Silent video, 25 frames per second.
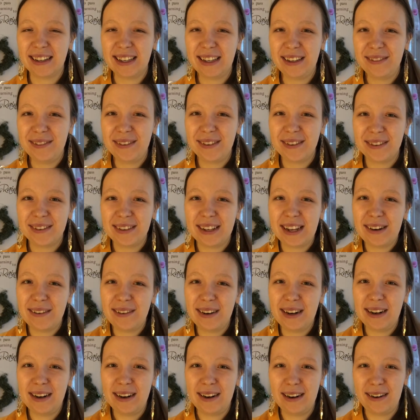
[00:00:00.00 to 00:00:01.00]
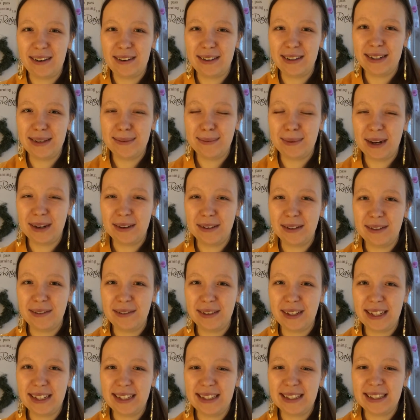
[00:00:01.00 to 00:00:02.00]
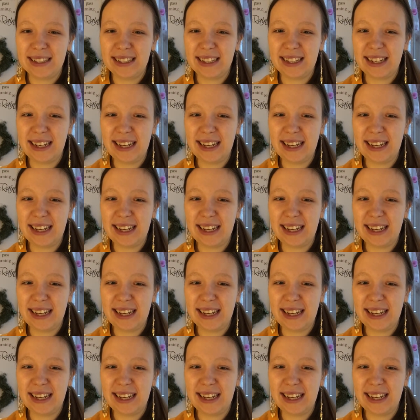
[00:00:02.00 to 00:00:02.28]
If you never heard about this,